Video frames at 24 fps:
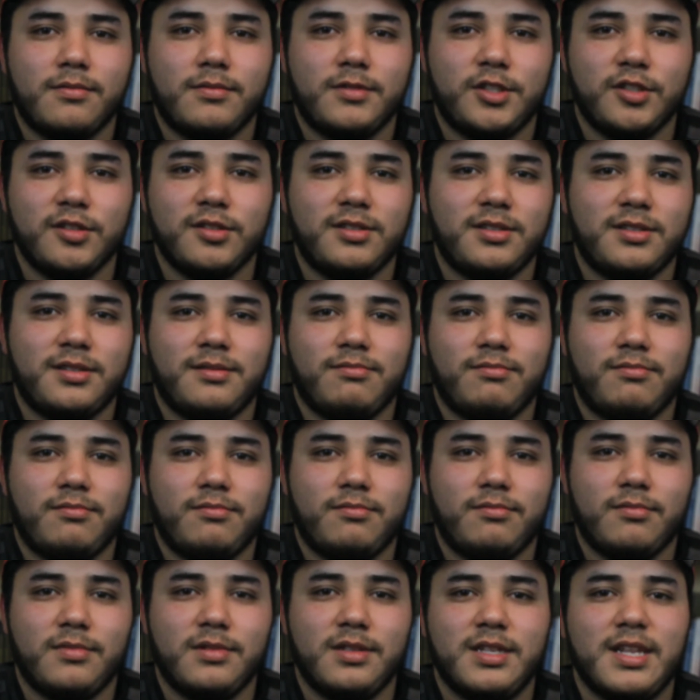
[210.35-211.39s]
just
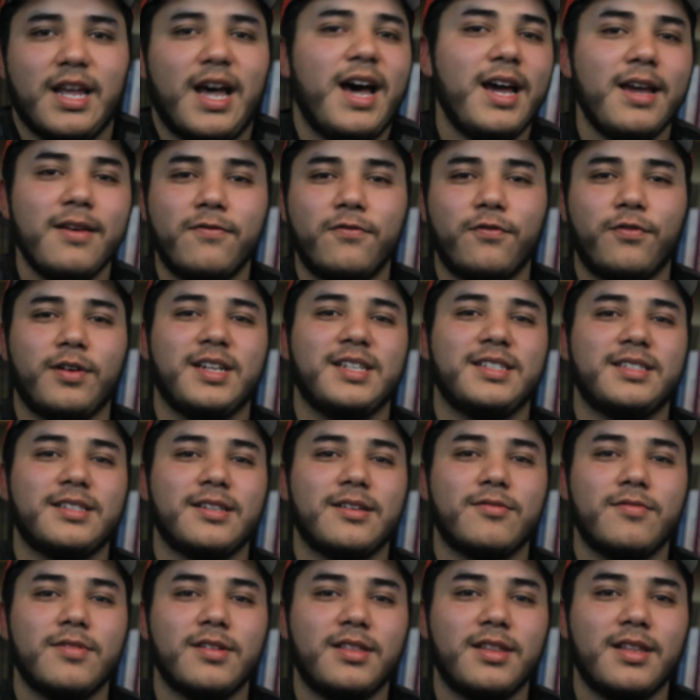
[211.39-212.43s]
die,
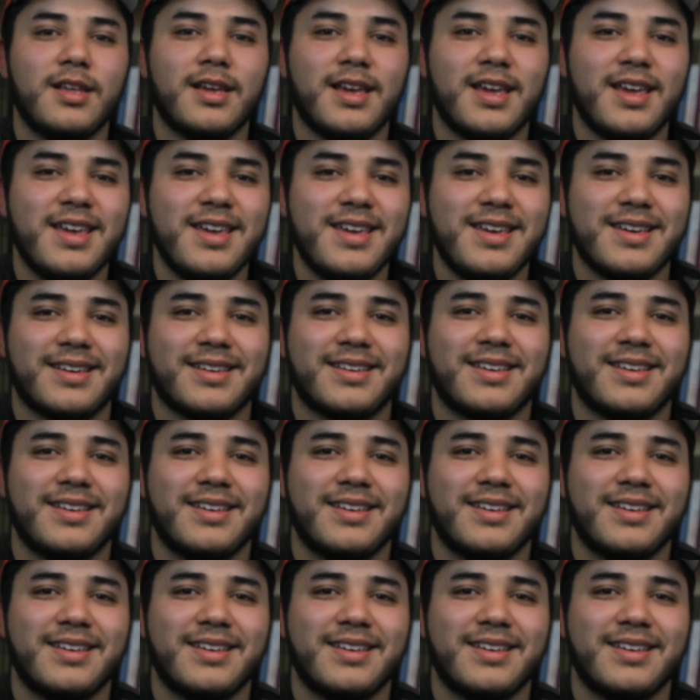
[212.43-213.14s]
Frieza, what the heck?